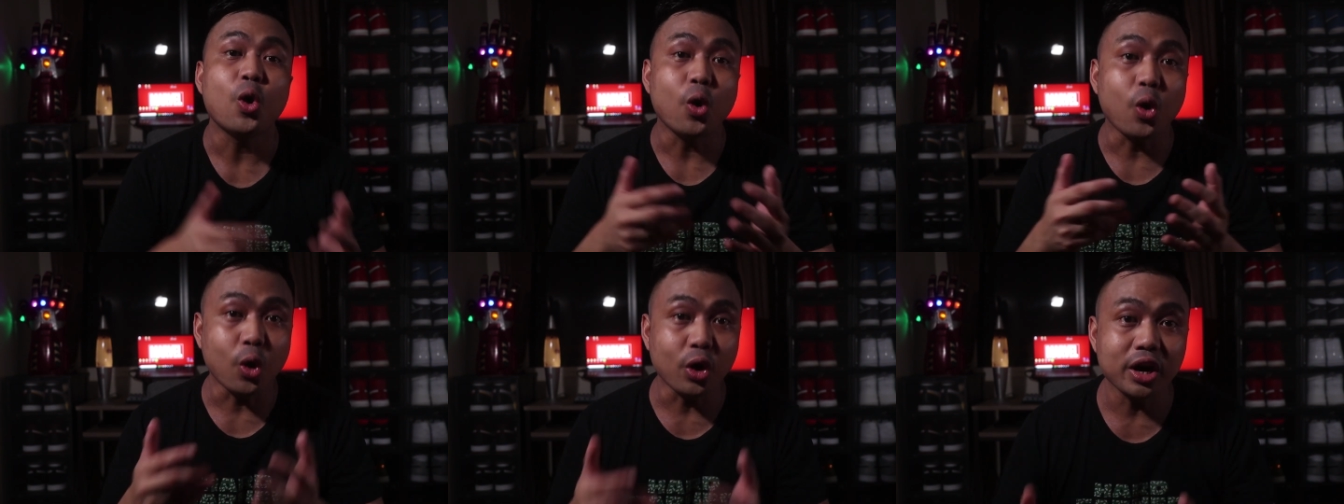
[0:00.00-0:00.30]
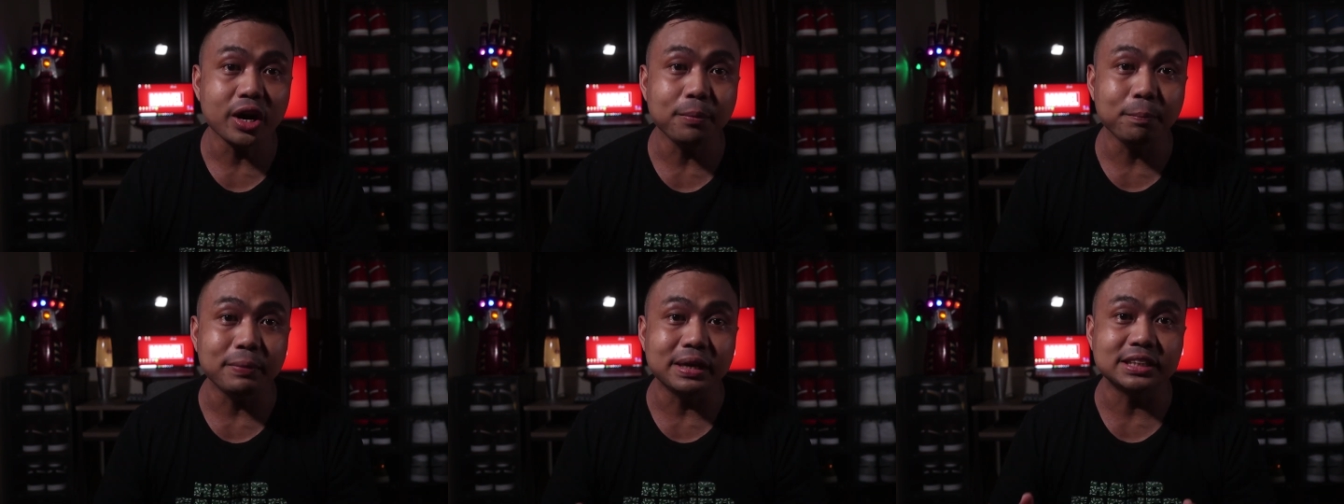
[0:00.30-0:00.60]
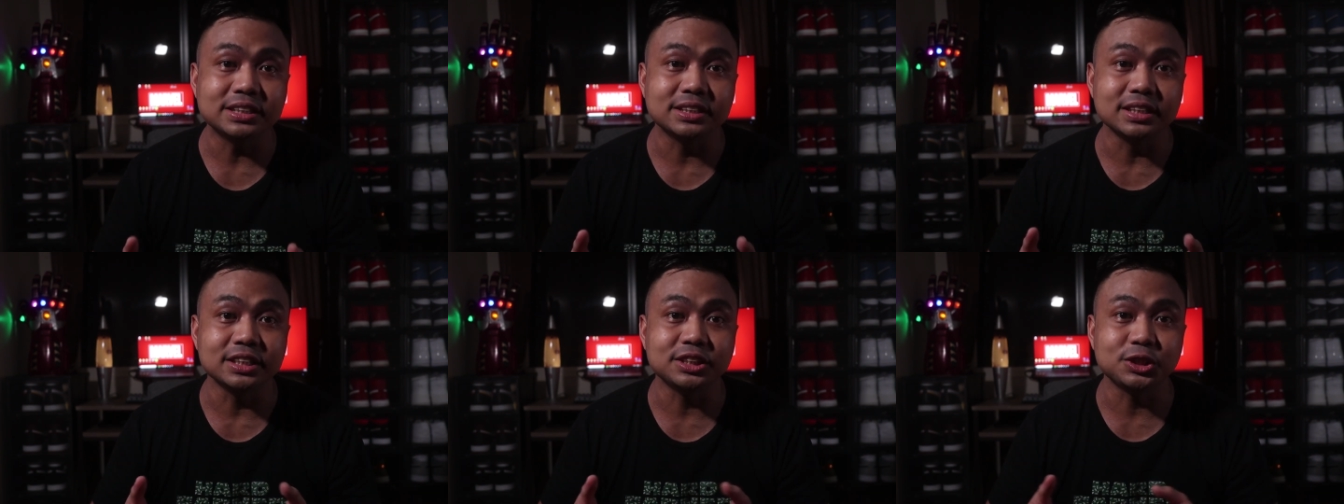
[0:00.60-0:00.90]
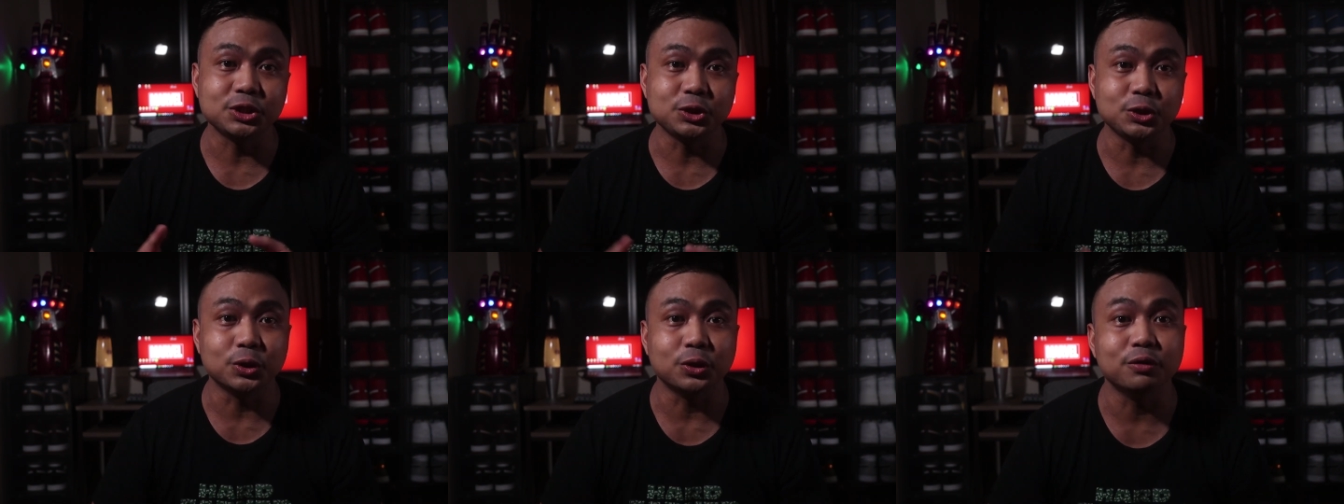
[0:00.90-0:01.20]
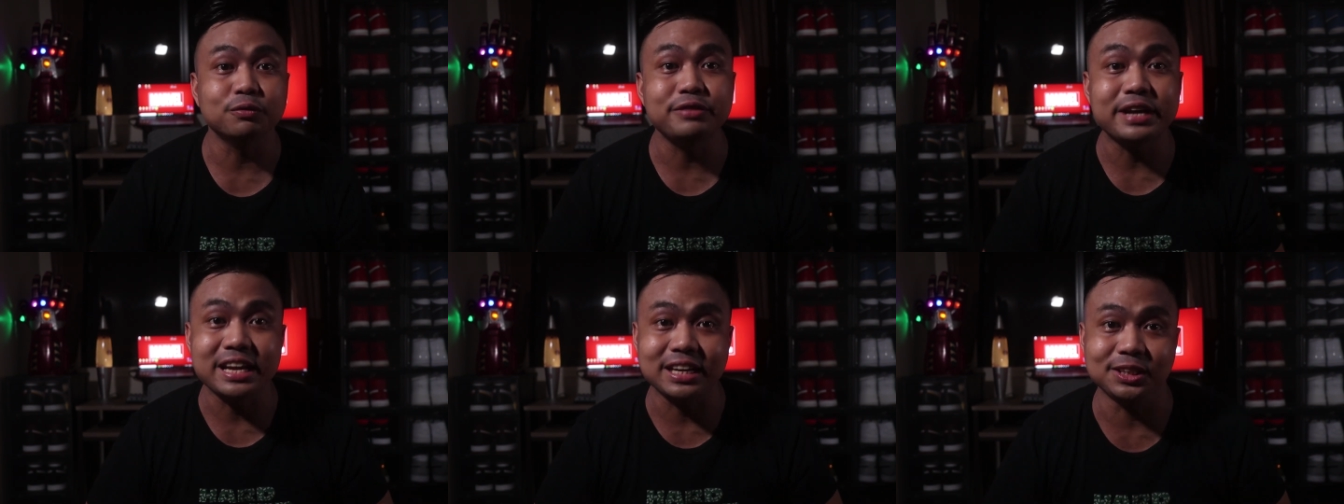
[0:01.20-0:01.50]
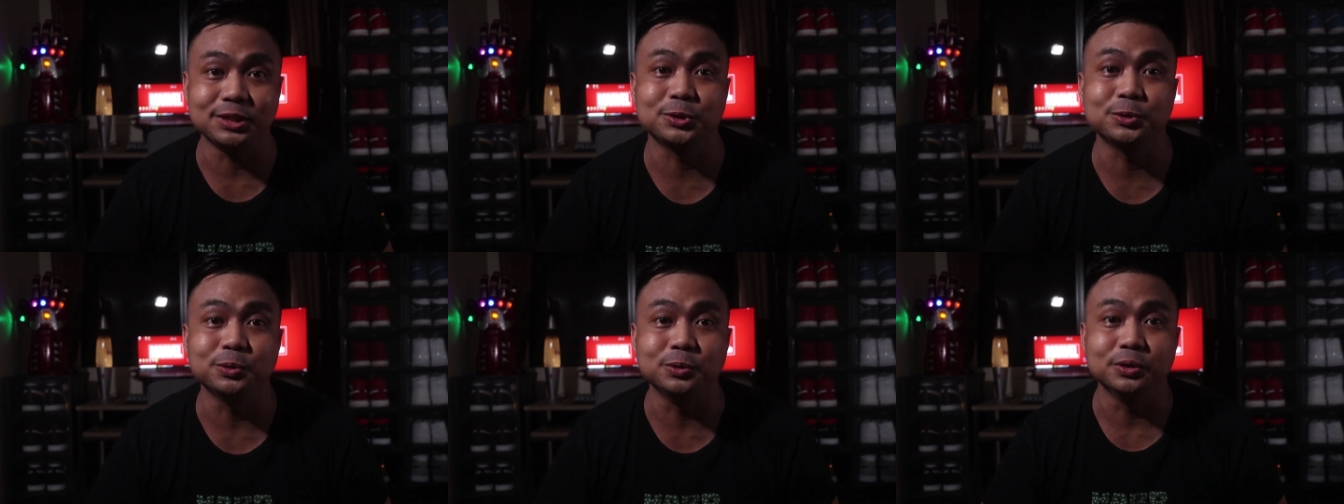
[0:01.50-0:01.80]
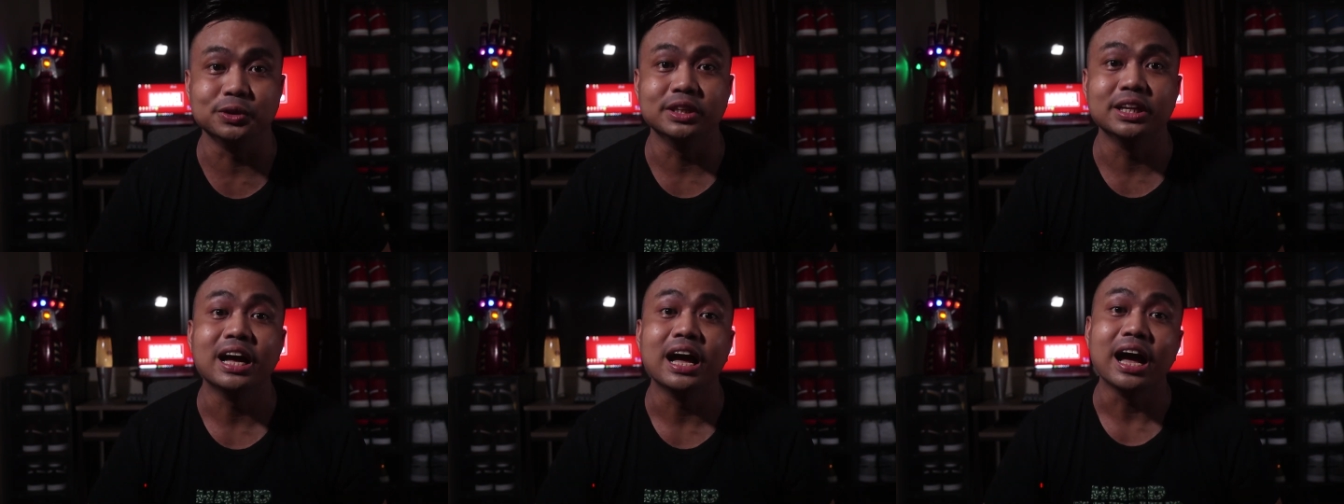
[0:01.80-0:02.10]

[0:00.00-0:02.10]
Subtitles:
or ang business nyo very soon.